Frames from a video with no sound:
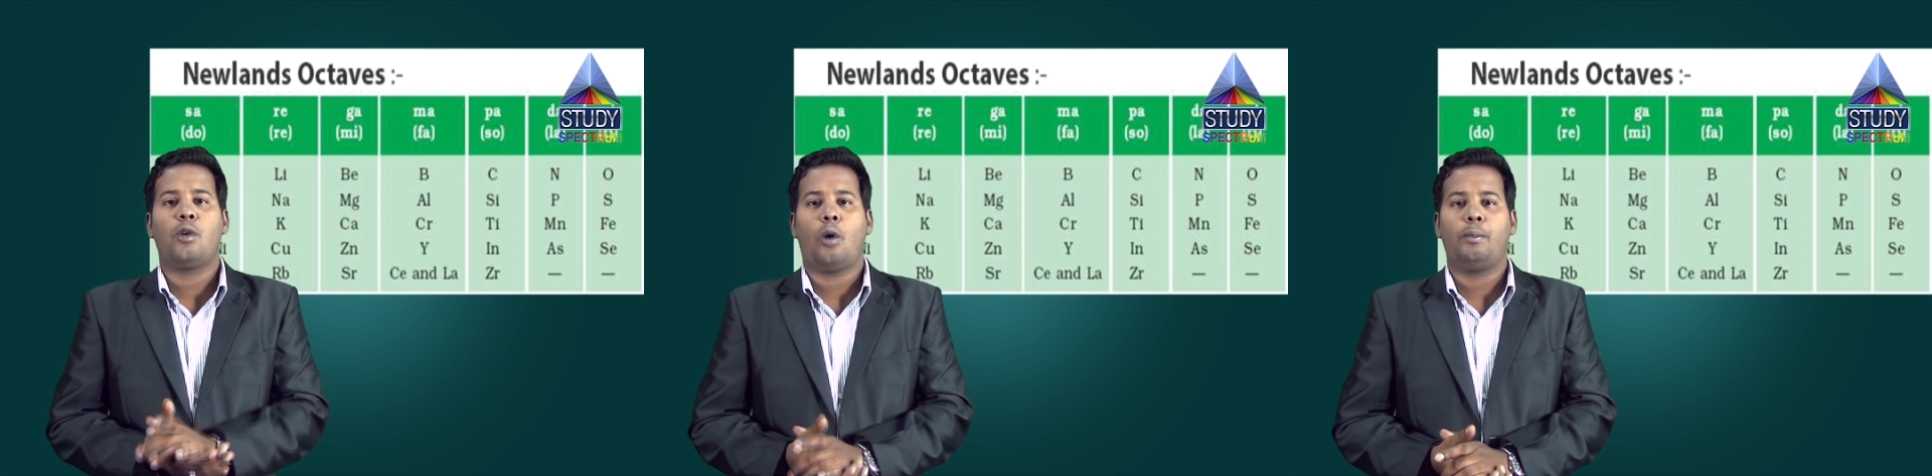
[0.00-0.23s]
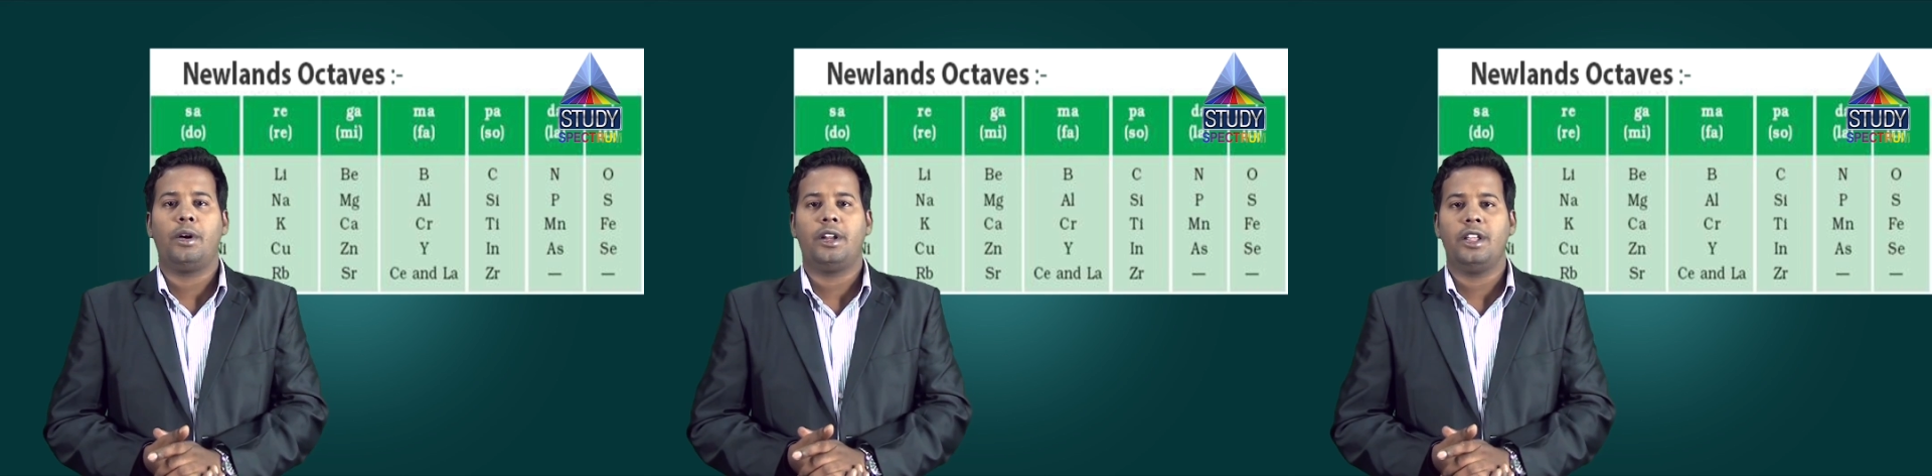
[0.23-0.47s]

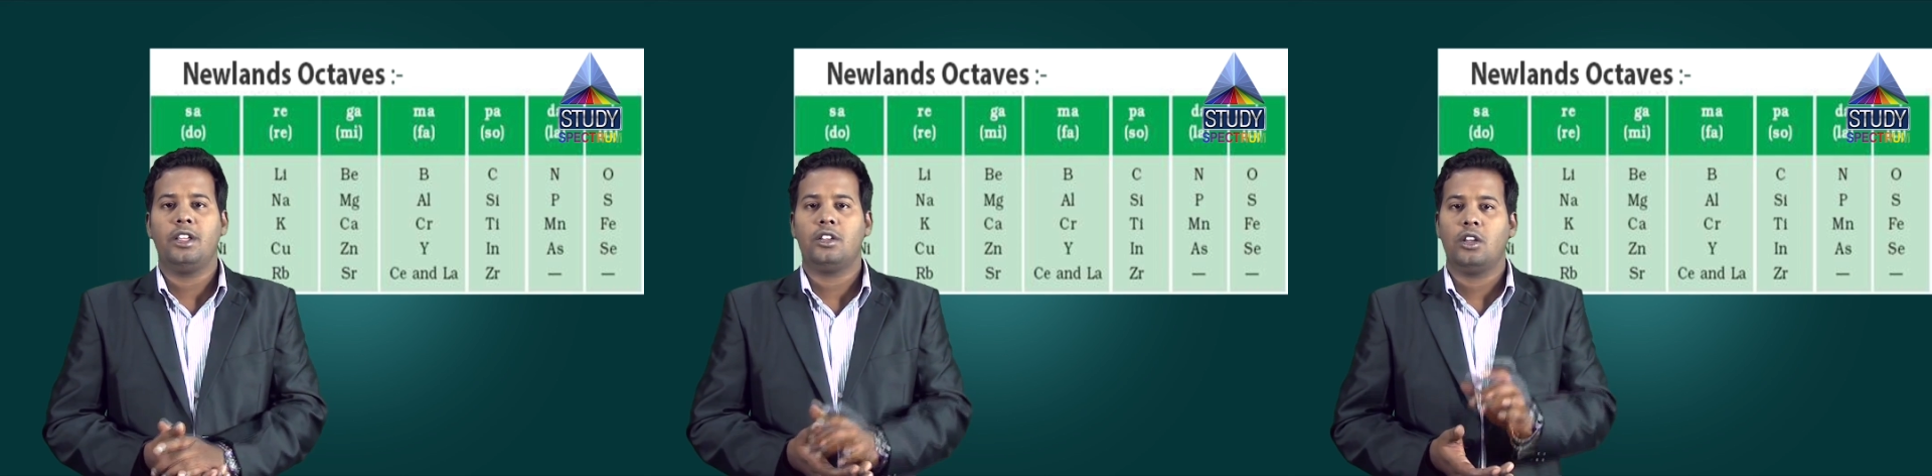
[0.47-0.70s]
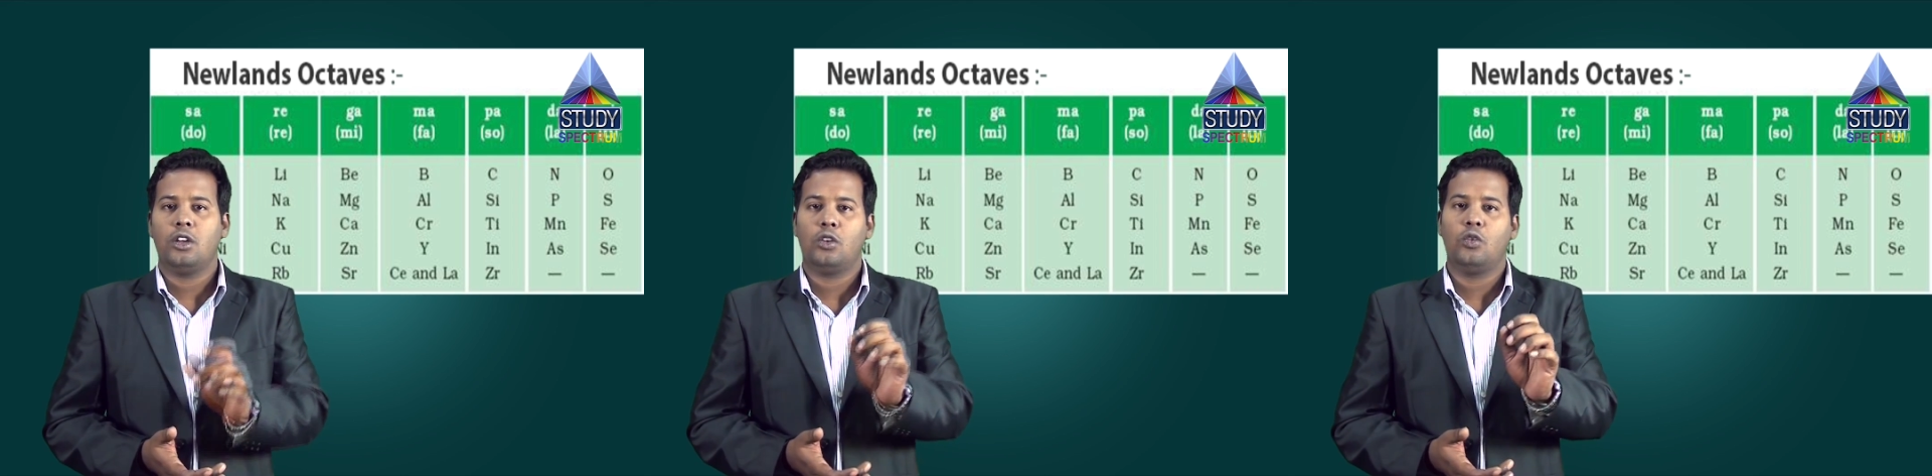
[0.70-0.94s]

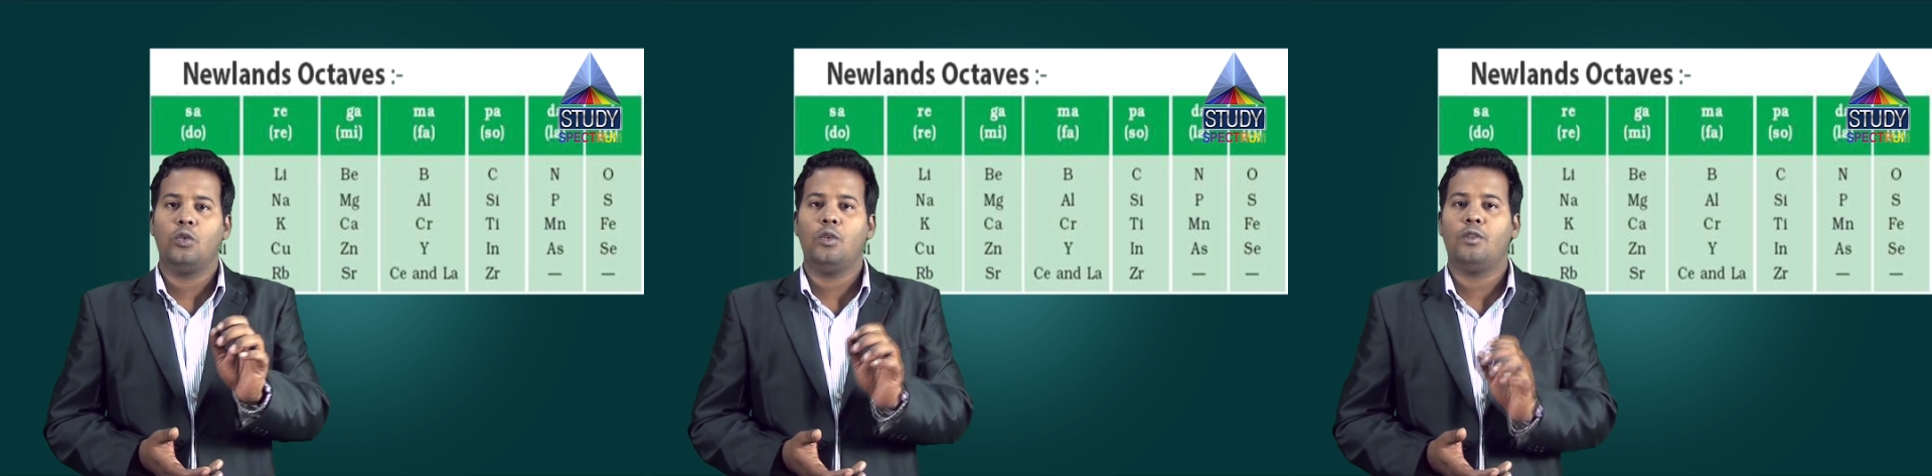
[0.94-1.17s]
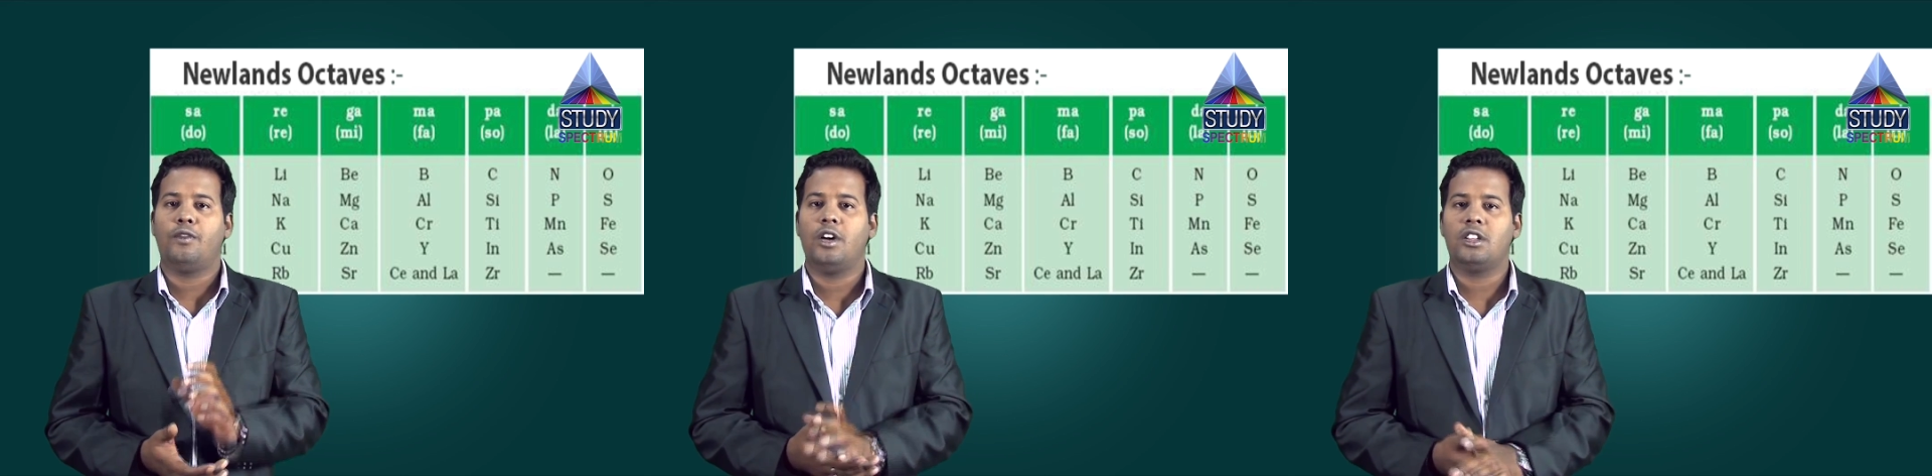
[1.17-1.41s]
properties
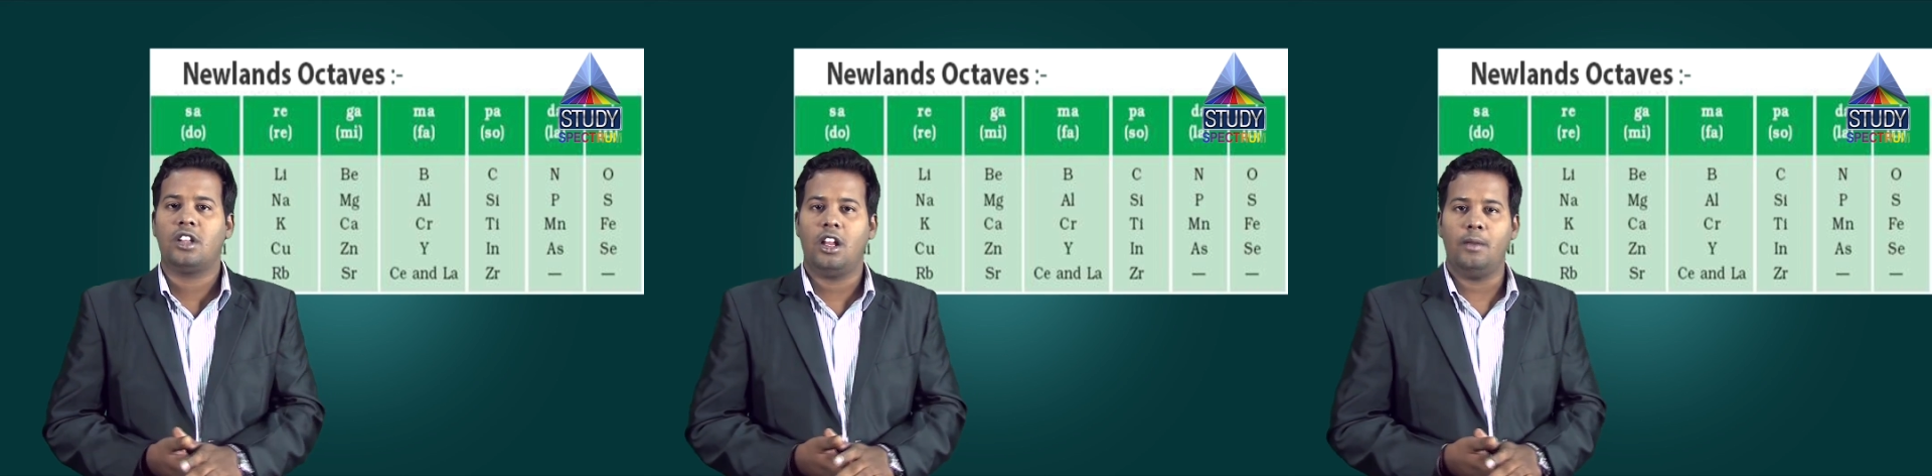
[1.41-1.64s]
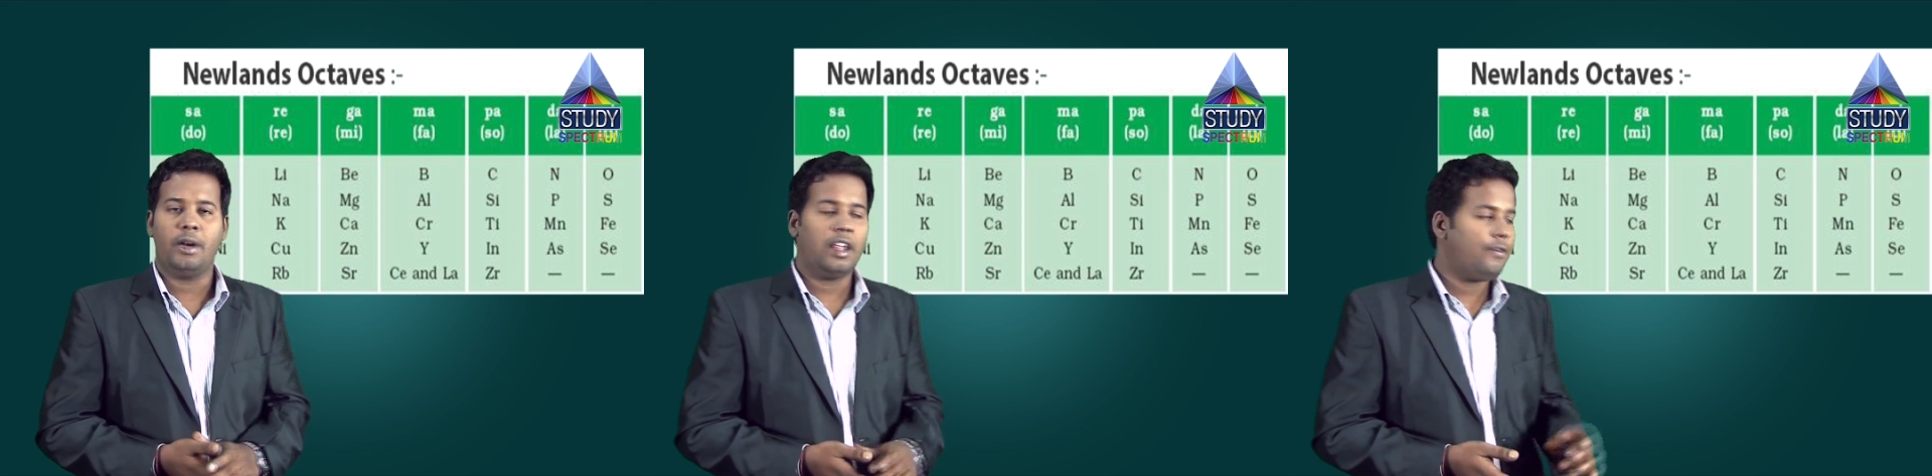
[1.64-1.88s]
to first
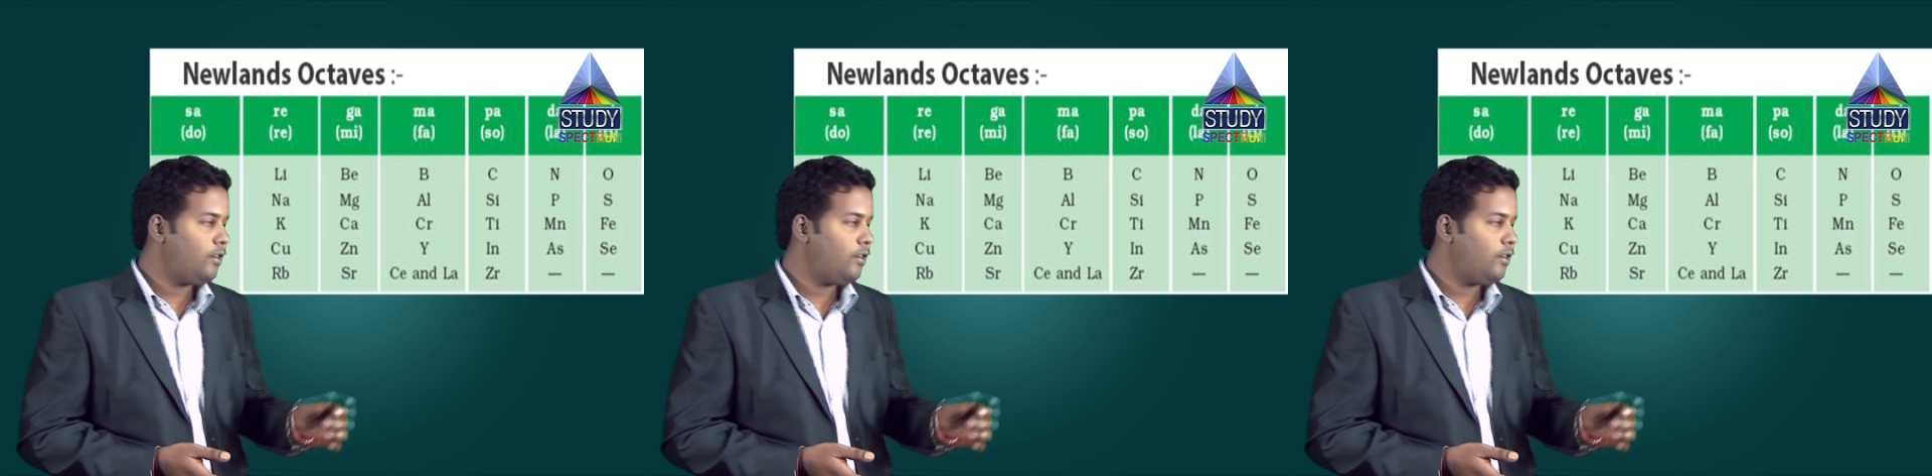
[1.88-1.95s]
element.